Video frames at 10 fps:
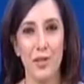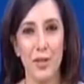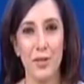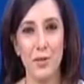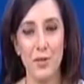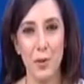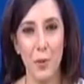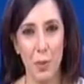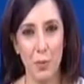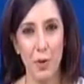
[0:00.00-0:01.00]
interest. A
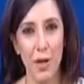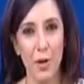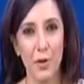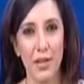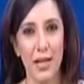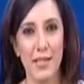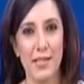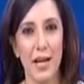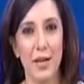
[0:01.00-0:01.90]
quick break. On the other side,